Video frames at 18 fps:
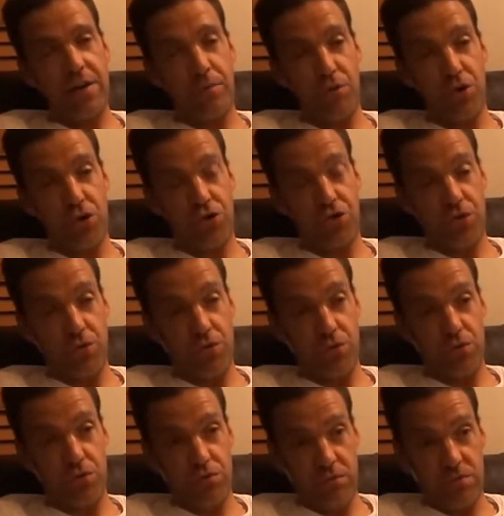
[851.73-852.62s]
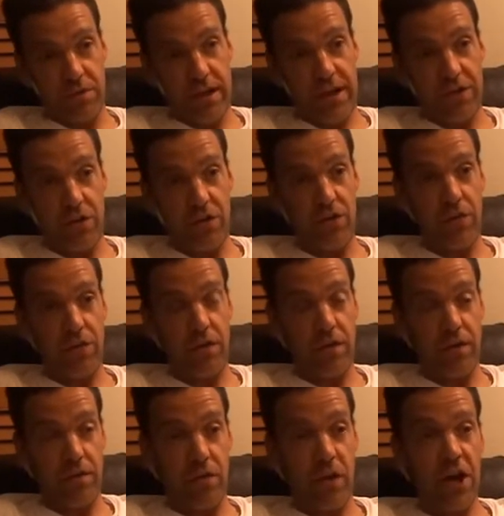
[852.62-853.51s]
a person who has
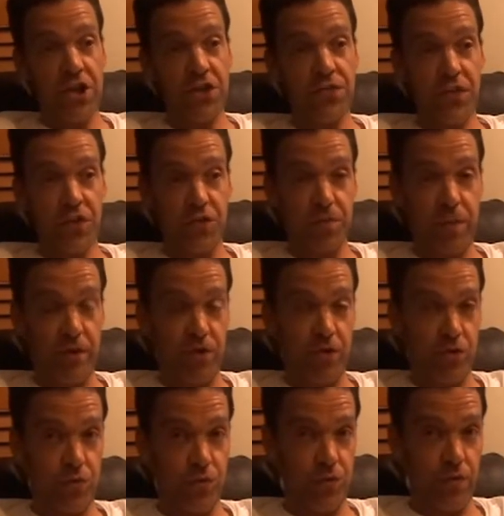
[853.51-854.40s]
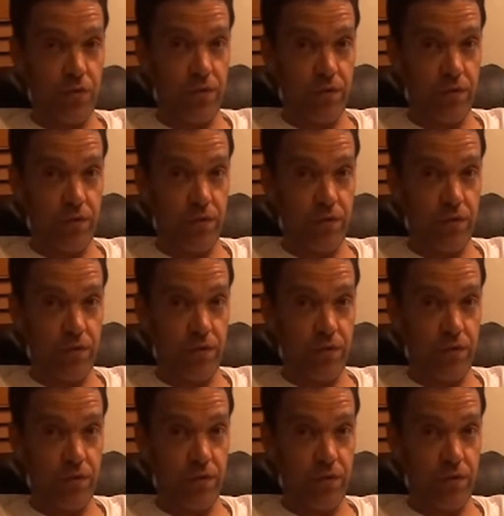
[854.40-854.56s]
lots of experience with,